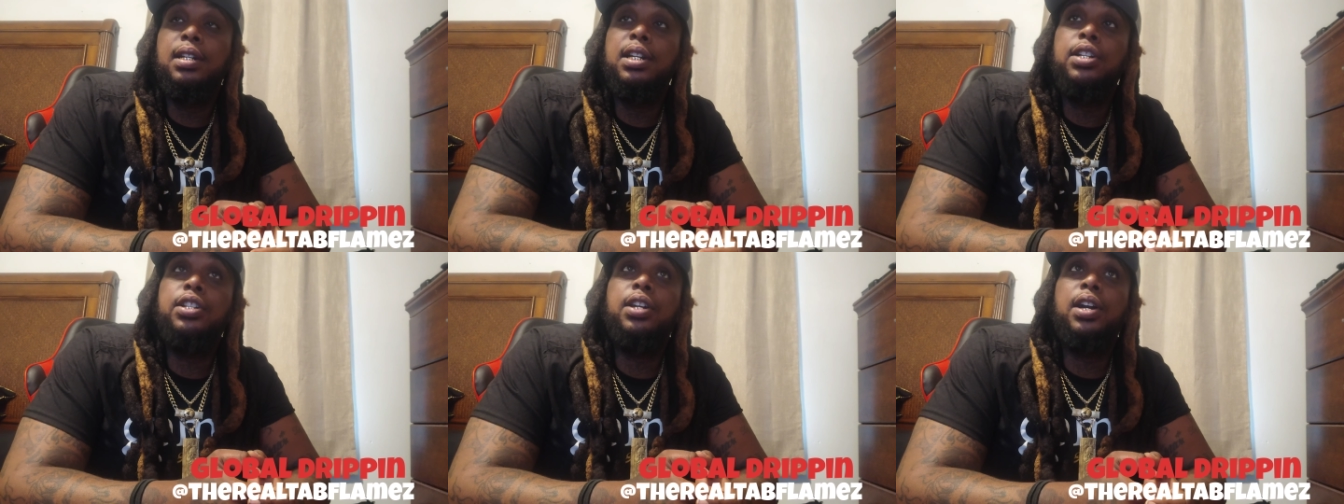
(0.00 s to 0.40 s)

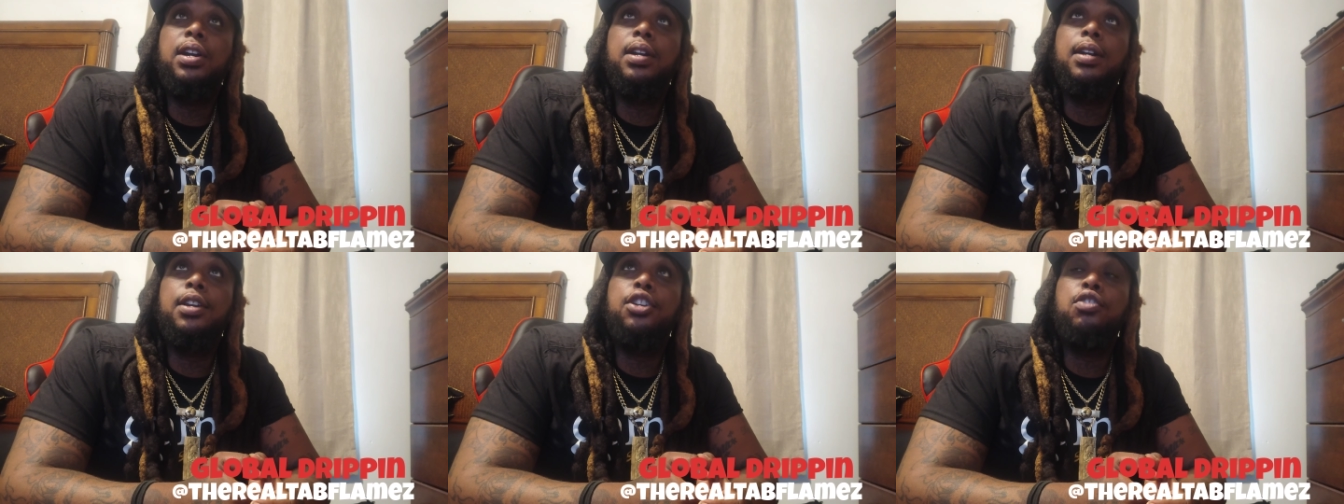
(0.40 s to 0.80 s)
Lil
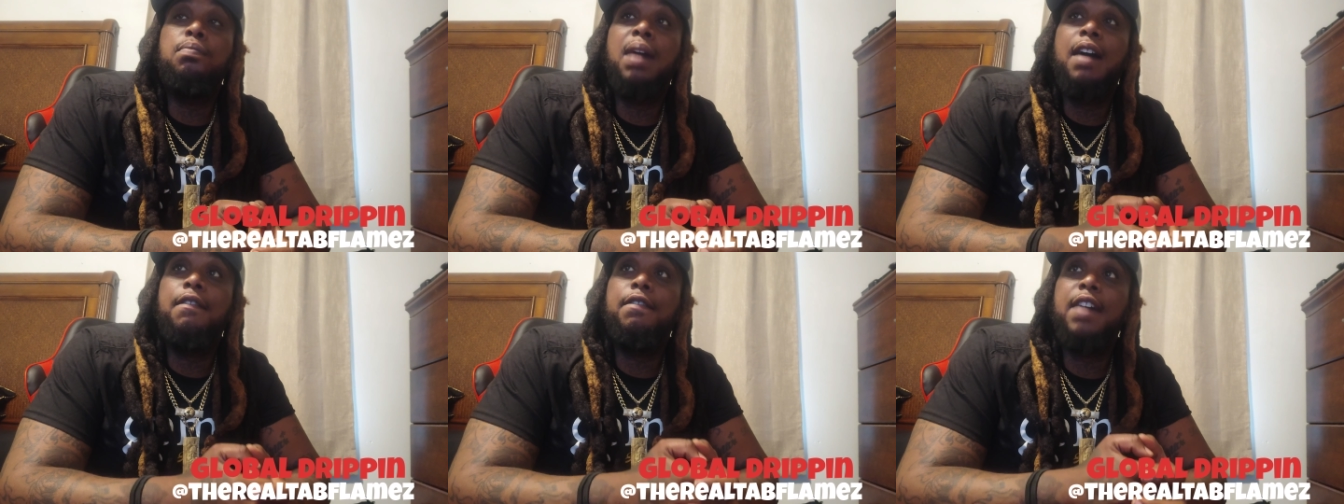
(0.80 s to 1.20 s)
Durk,
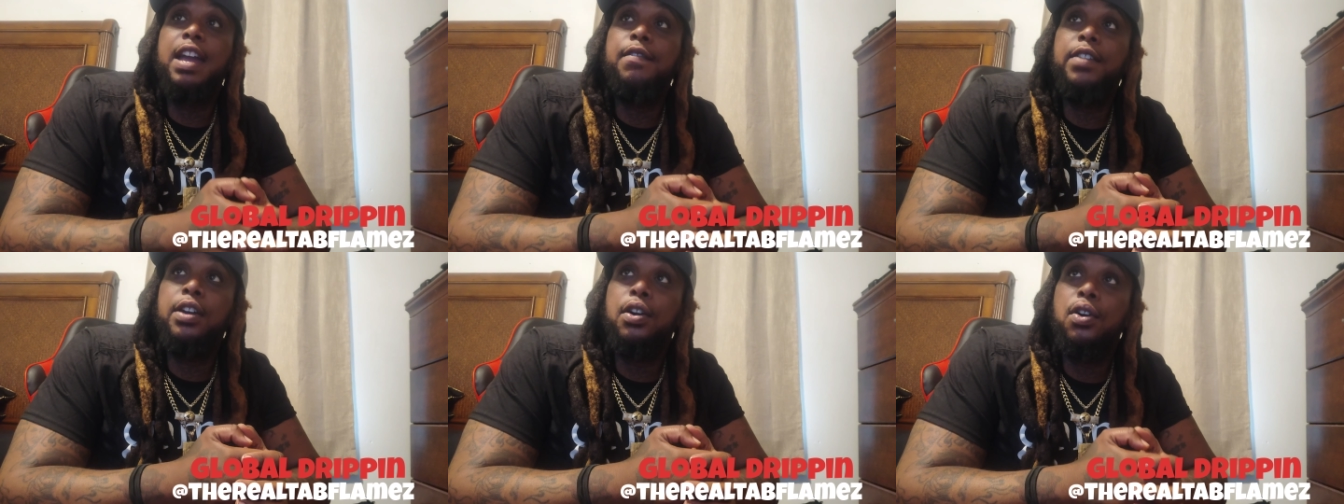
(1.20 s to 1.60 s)
you my
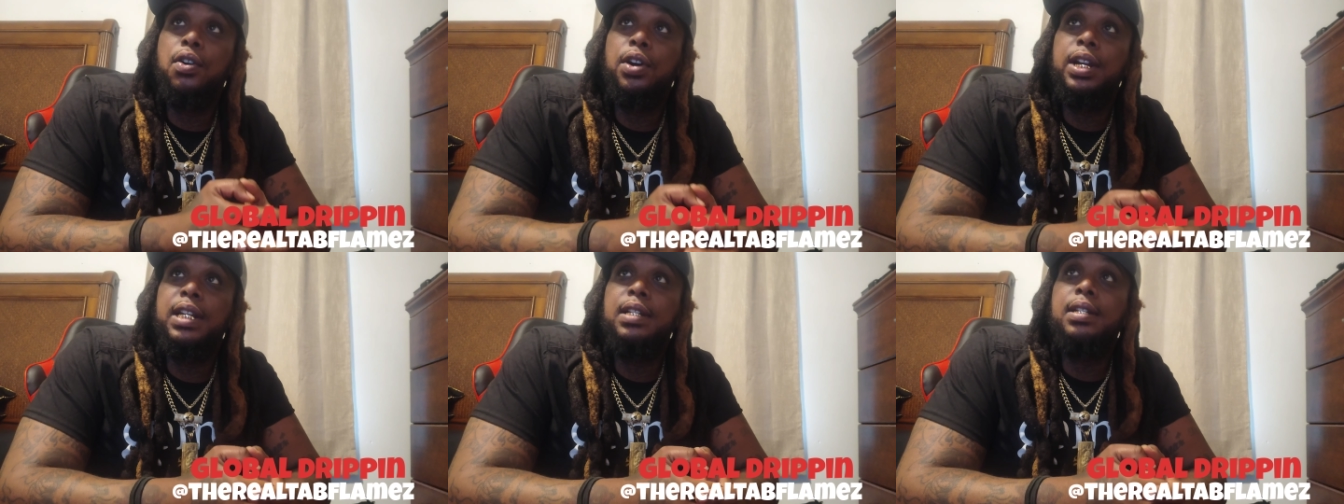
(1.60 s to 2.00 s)
favorite
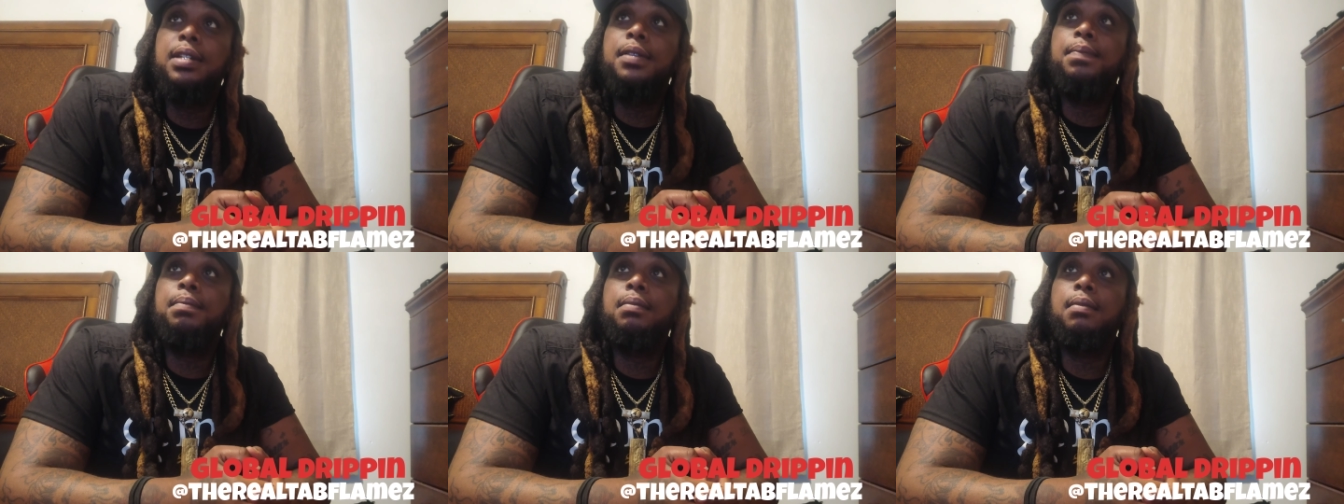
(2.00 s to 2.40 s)
artist.